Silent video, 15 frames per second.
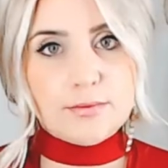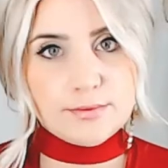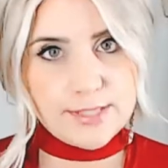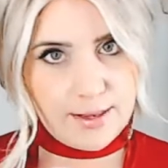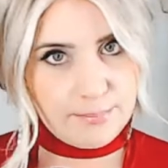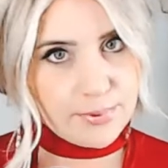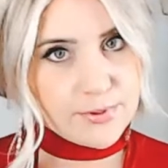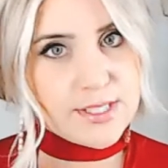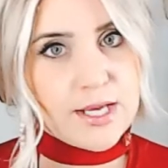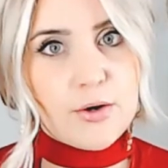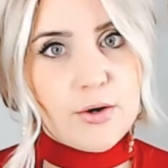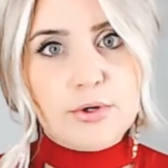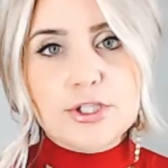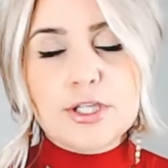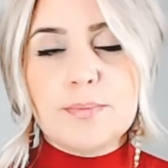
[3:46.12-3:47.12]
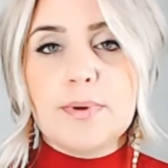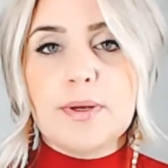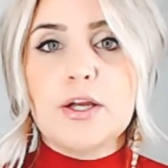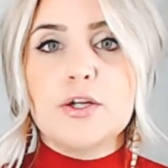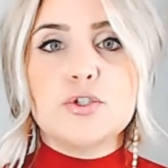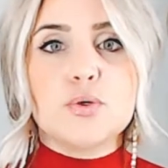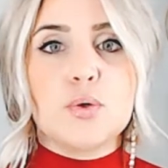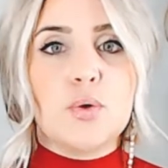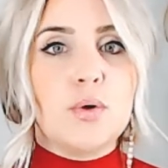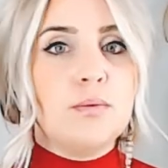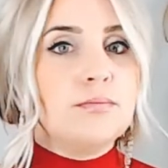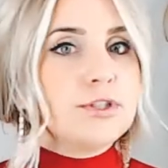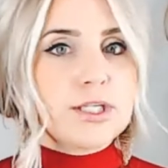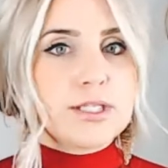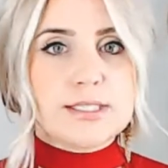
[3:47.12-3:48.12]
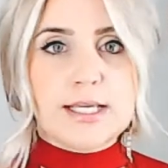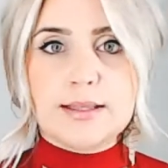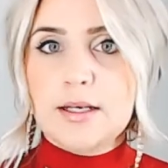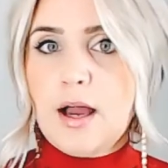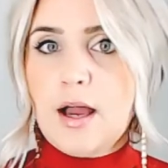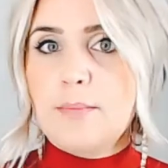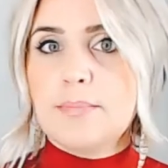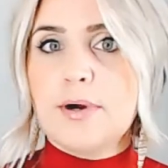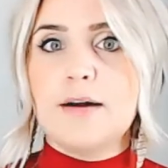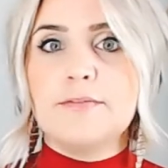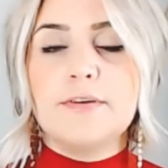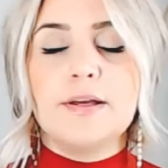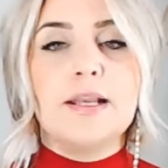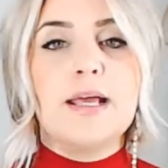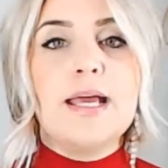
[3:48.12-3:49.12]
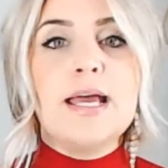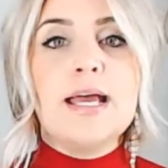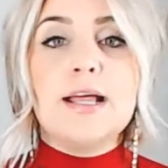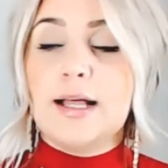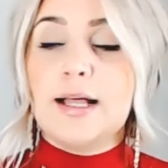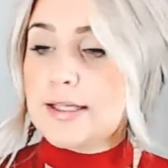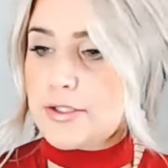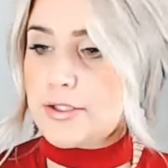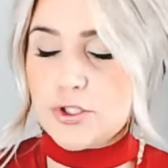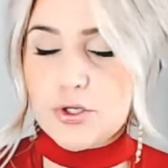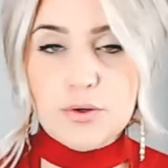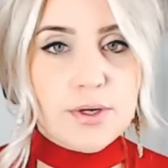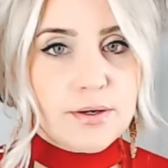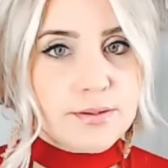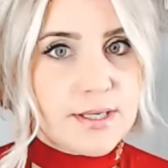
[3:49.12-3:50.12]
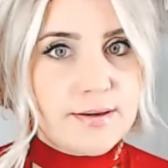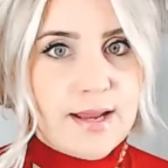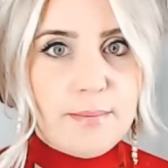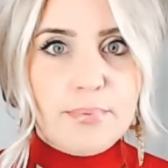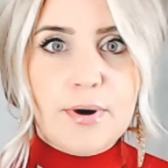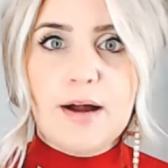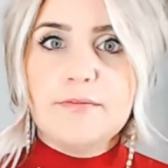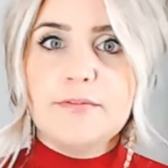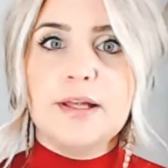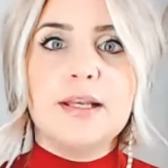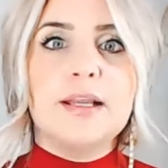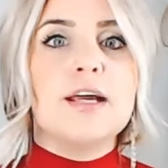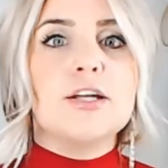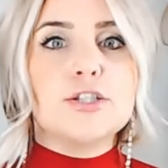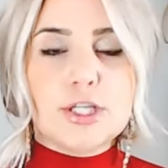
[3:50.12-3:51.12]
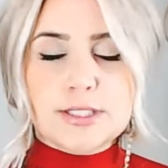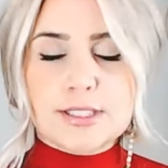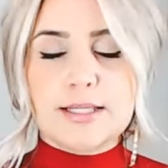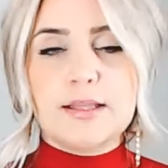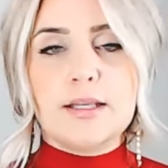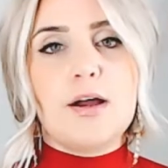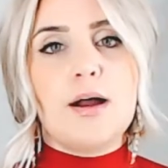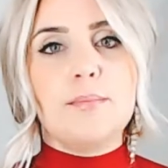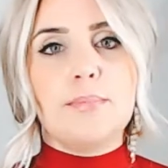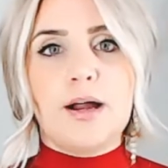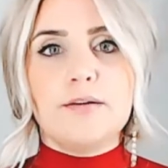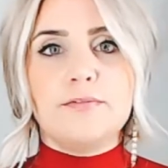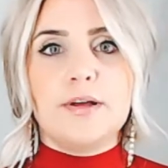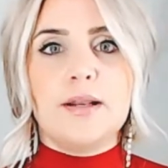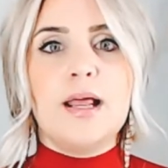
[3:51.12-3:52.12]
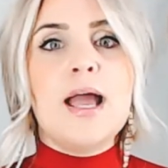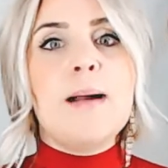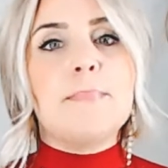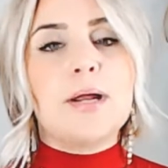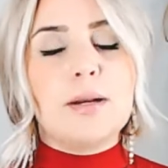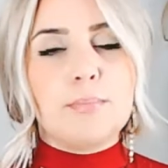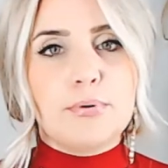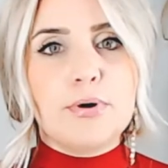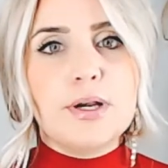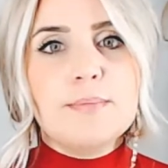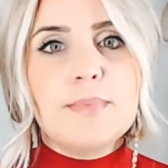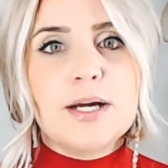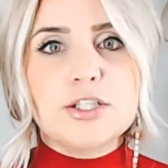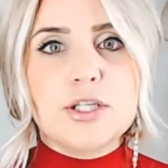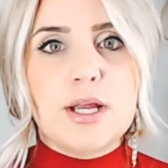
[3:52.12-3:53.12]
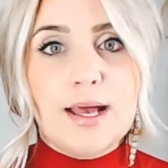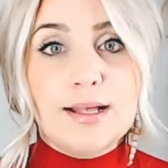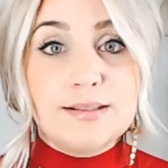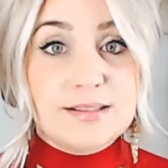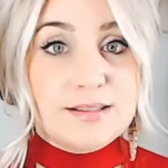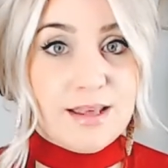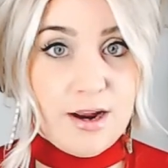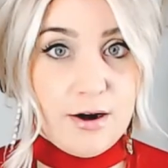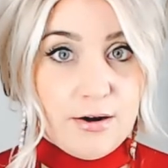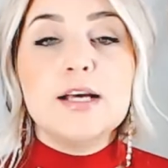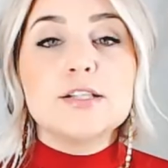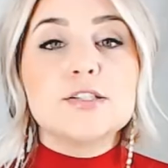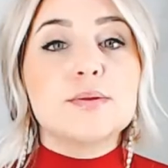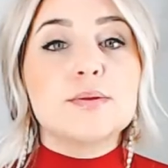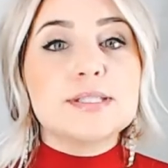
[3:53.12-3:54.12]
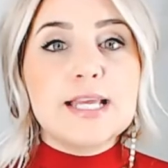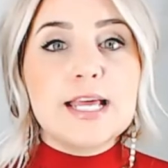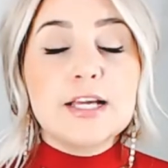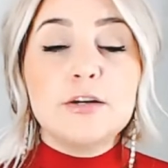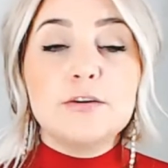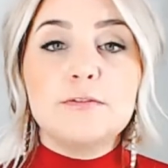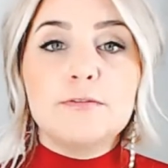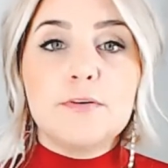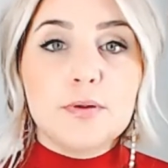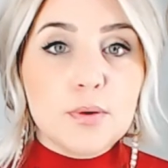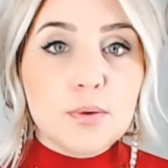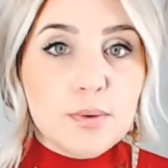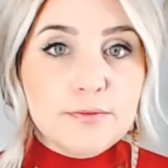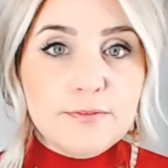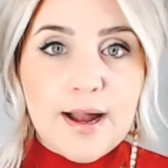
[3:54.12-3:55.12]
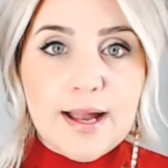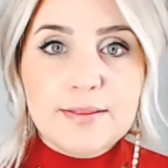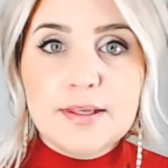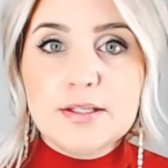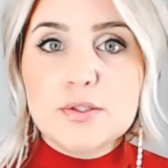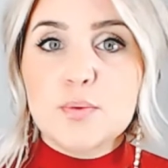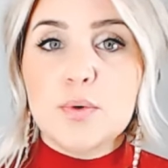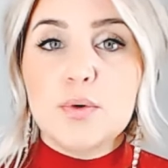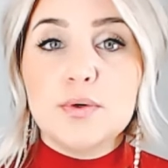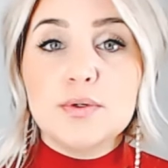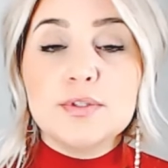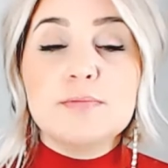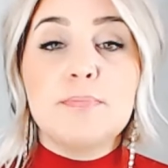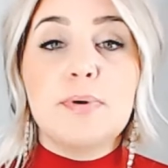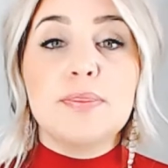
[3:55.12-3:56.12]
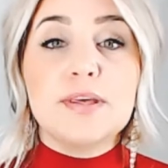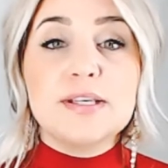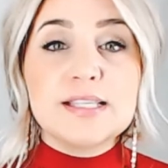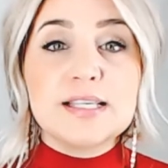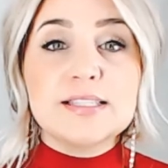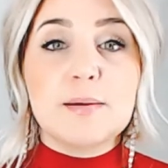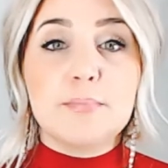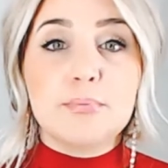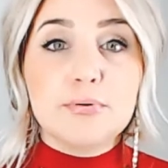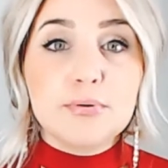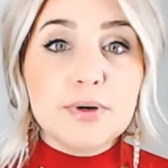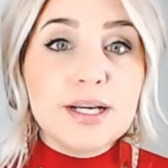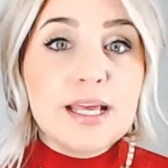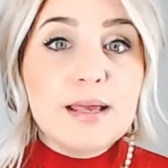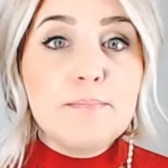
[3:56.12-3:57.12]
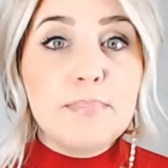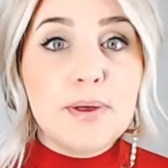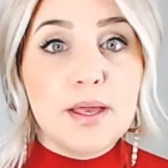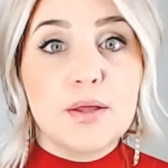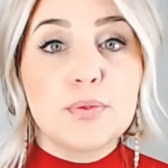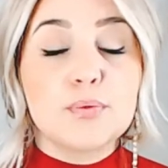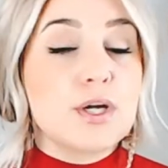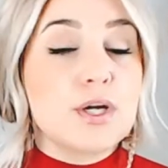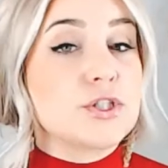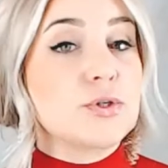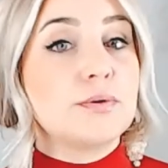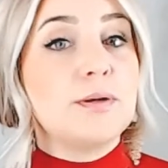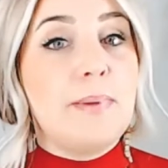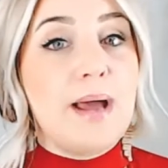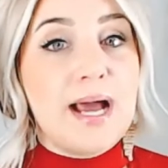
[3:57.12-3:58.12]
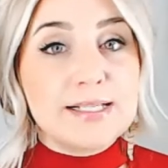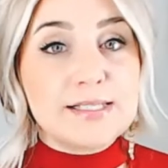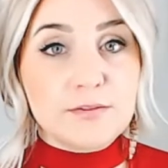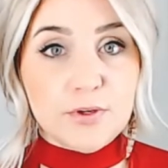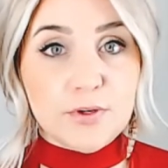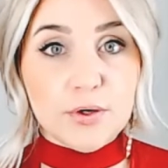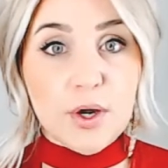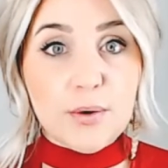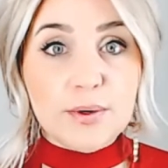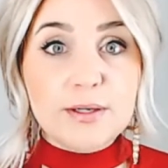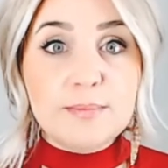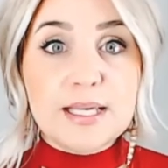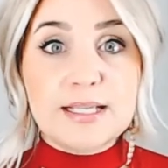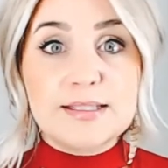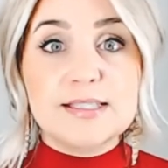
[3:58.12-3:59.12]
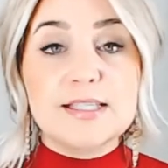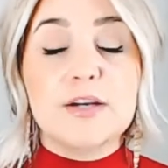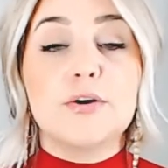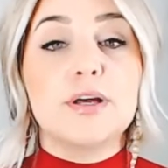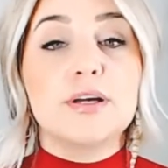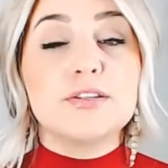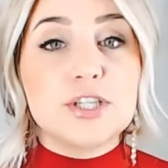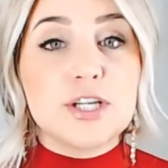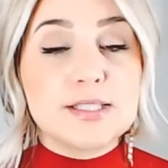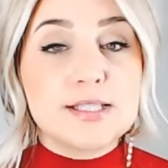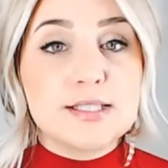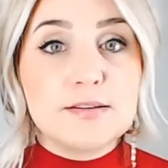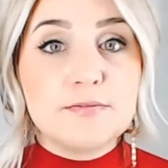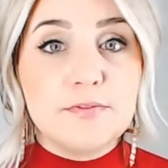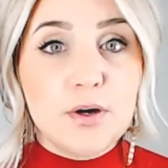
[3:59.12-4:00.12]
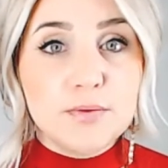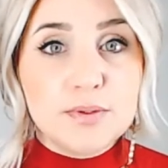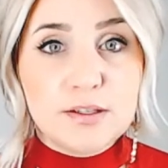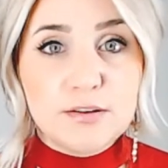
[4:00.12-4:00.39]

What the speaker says: 10% ownership and control, just like the nonprofit, at least 2 years of net profit, just like the nonprofit, but it pretty much ends there. So the state could further refine these rules, but this is a pretty big threshold to pass if you're going to be considered a justice-involved